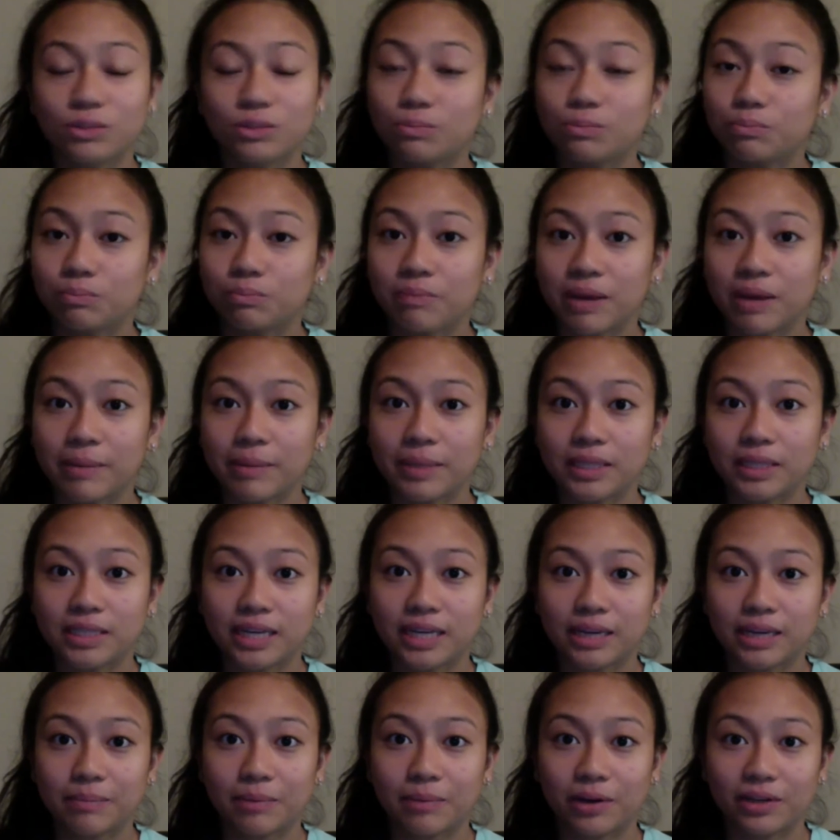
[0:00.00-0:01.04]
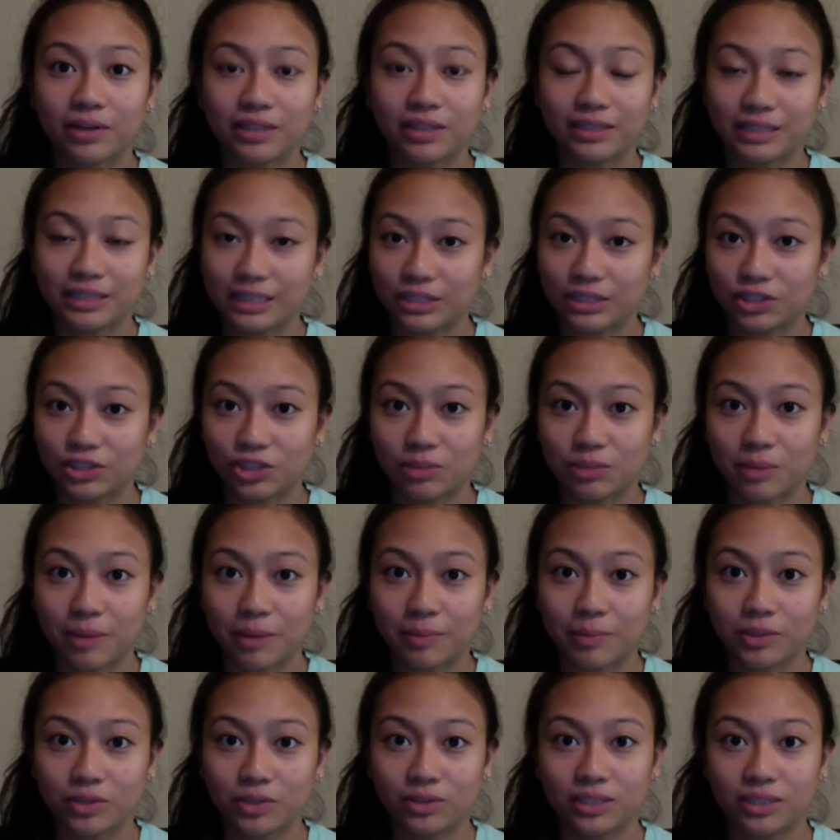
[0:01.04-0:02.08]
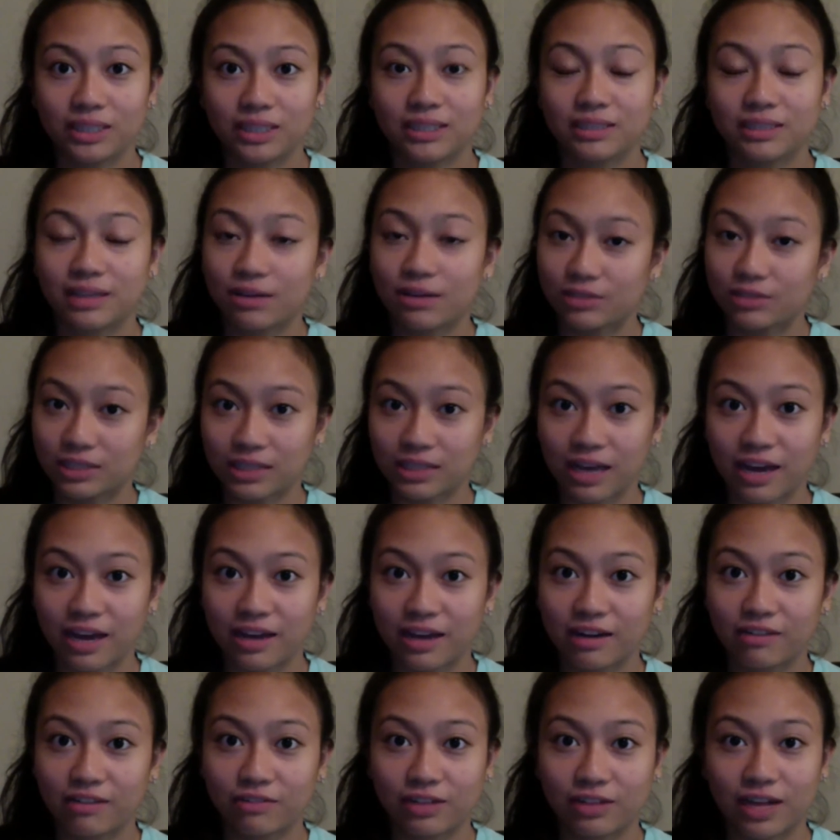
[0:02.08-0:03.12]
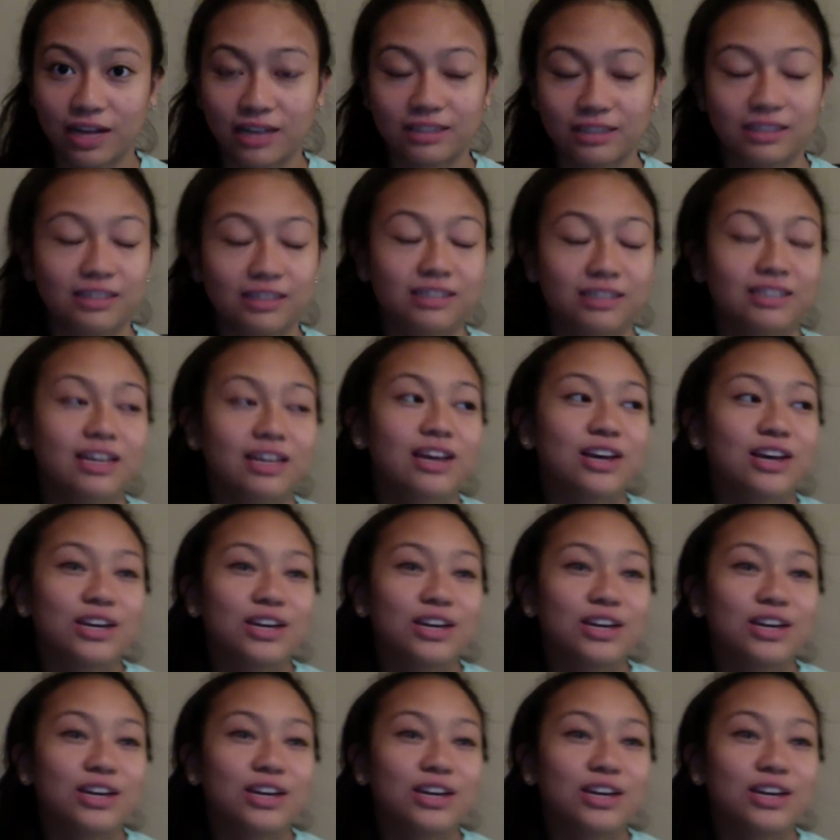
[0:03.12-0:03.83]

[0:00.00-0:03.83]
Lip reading: maybe taking part in leadership opportunities outside of classes.